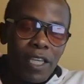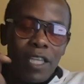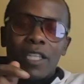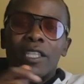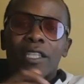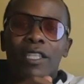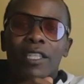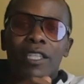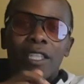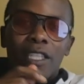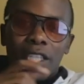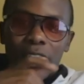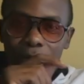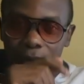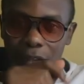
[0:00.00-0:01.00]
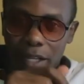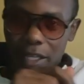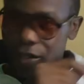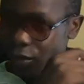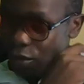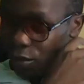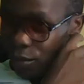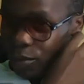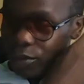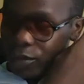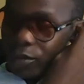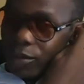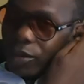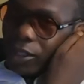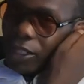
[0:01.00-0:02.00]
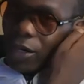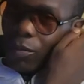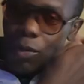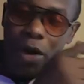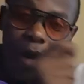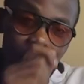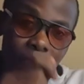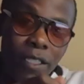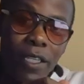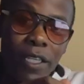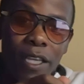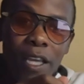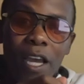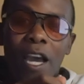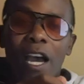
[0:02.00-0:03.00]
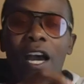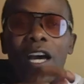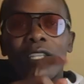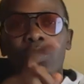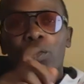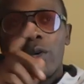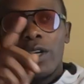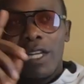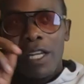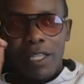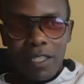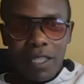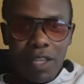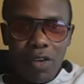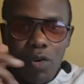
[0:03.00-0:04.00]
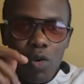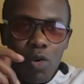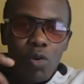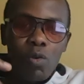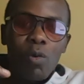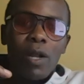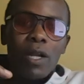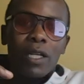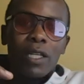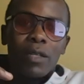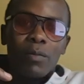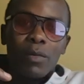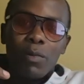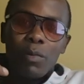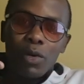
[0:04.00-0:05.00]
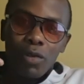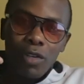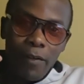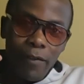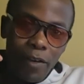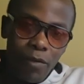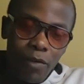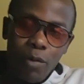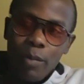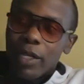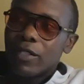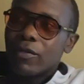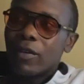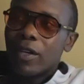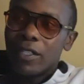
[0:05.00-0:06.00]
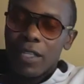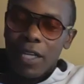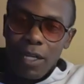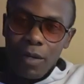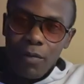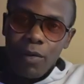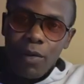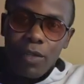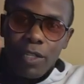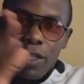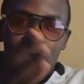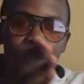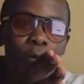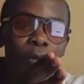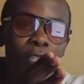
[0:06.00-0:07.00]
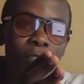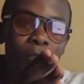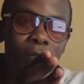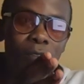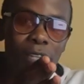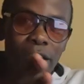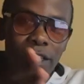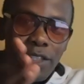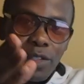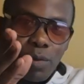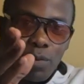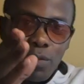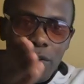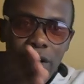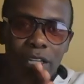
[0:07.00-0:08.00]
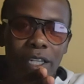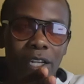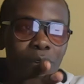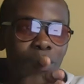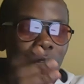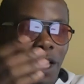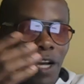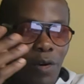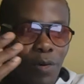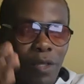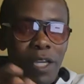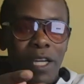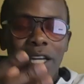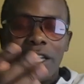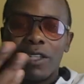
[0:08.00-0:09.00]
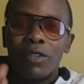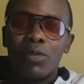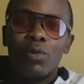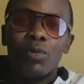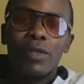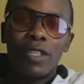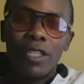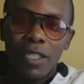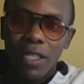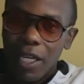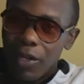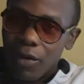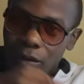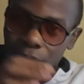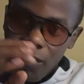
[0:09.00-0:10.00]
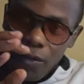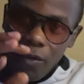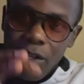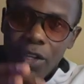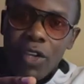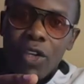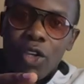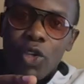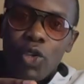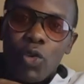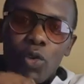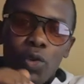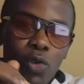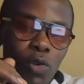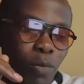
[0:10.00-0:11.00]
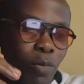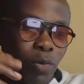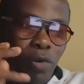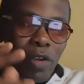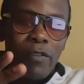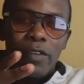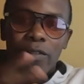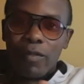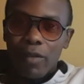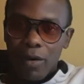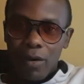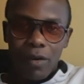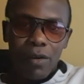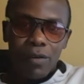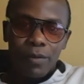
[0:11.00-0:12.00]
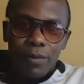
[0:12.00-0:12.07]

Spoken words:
in his village home, Nyambohanze, as well as the whole world. People travel from as far as California to his village to find out how they can do this kind of YouTube travel vlog.